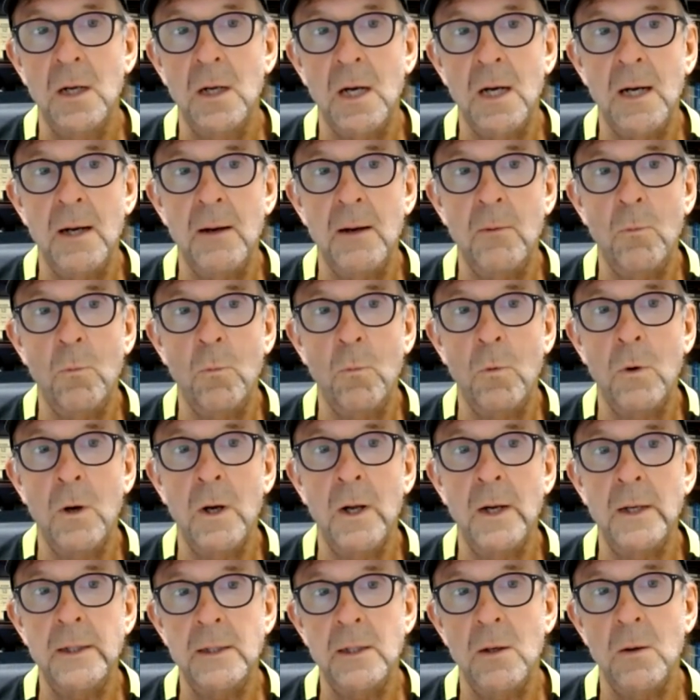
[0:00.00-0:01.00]
uh,
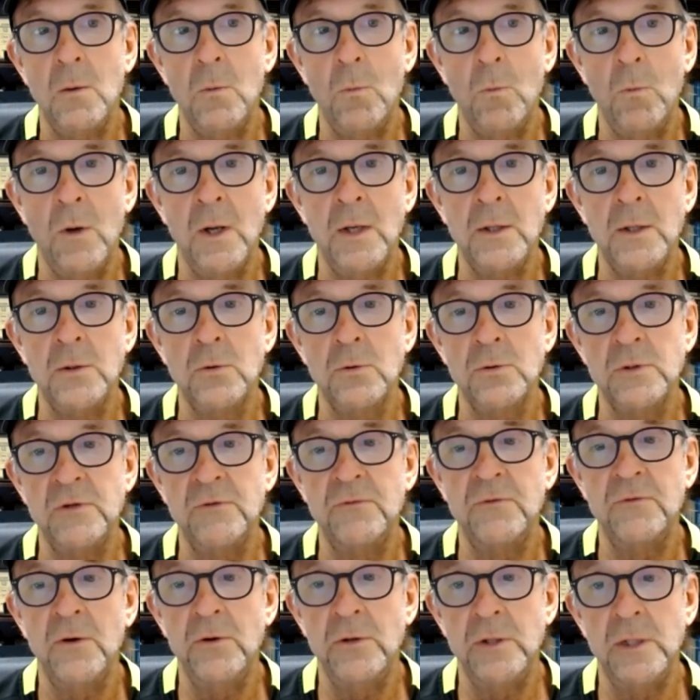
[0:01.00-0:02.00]
what Wendell
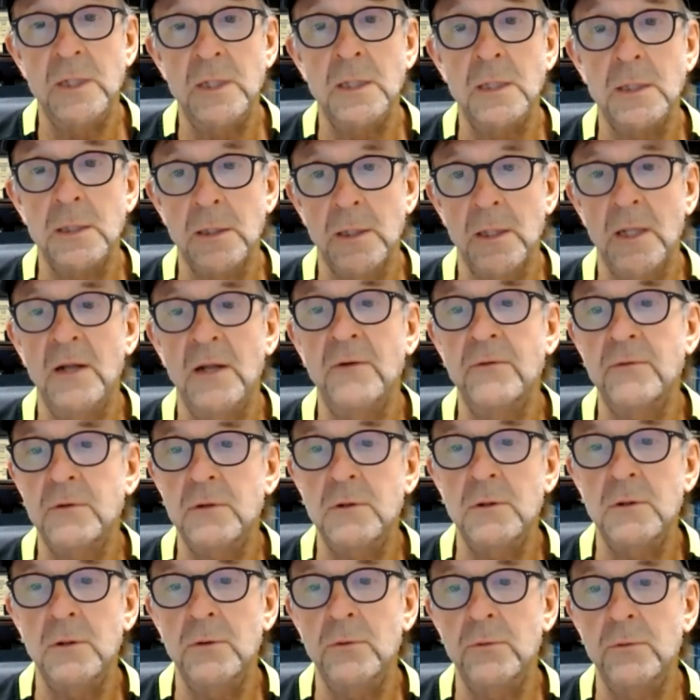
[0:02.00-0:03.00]
devoted his life
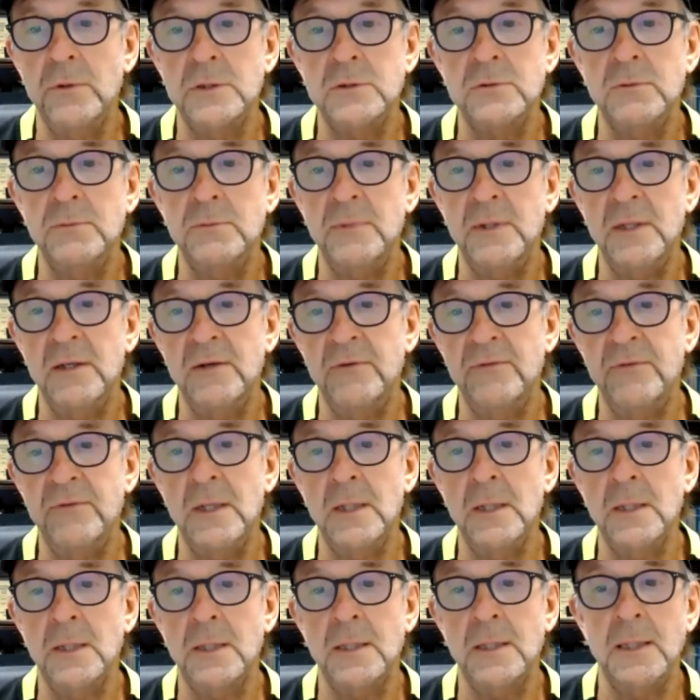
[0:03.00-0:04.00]
to, which would be
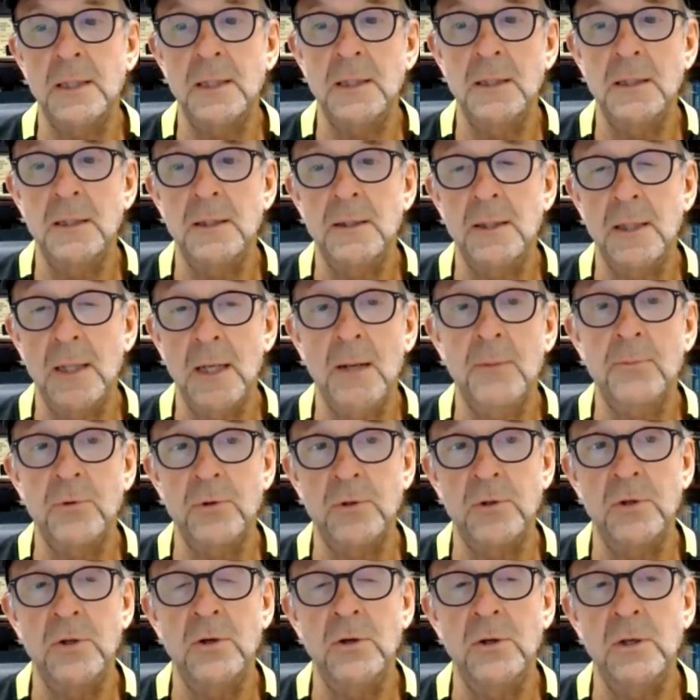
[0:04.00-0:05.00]
advancing the
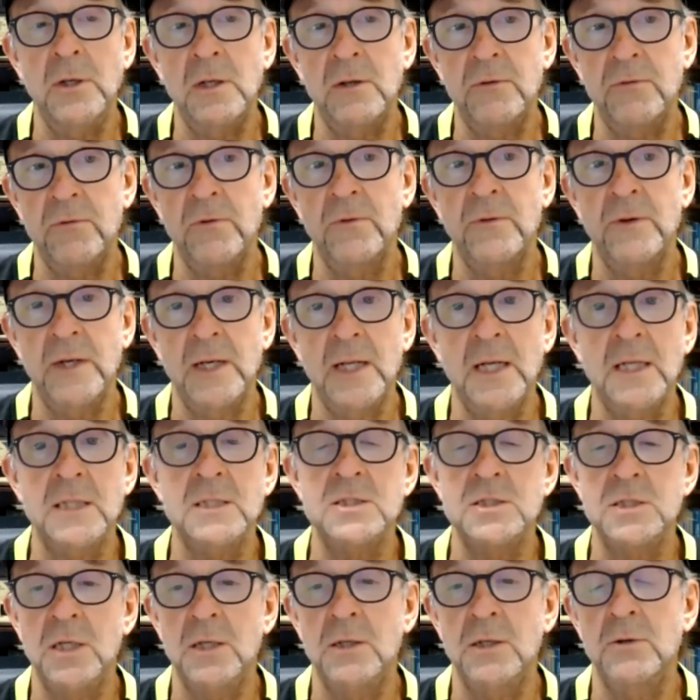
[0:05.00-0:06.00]
opportunity for the
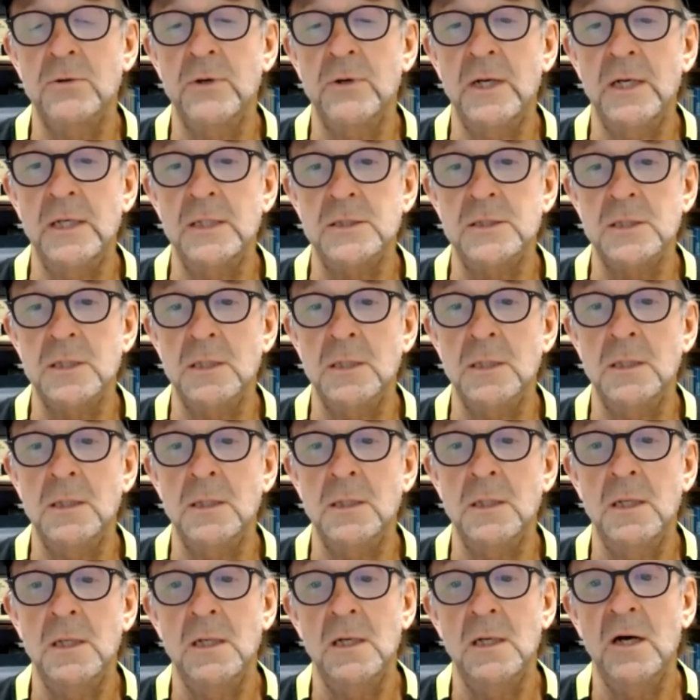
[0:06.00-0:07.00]
next generation
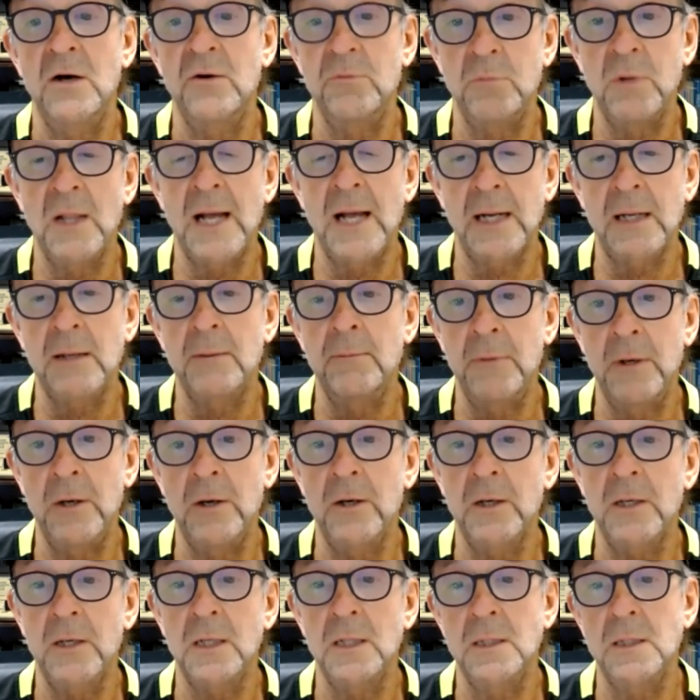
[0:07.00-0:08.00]
of Black
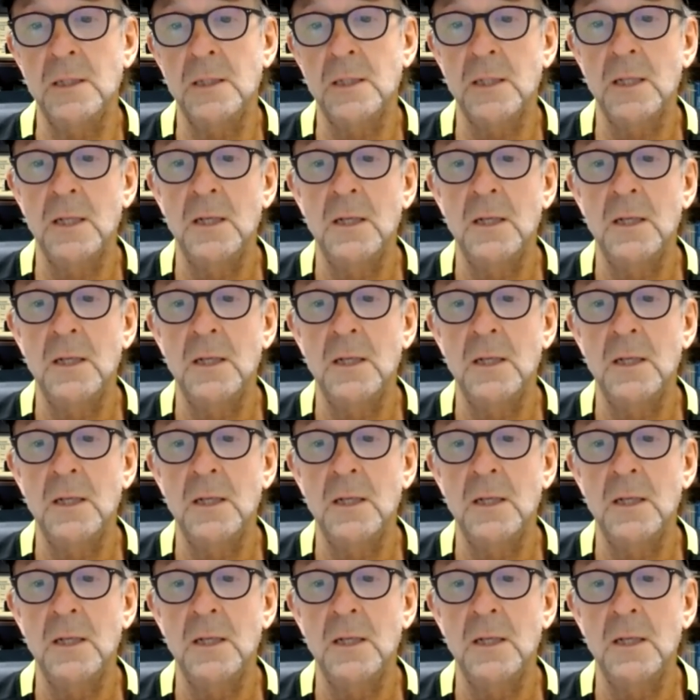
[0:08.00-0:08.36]
Americans.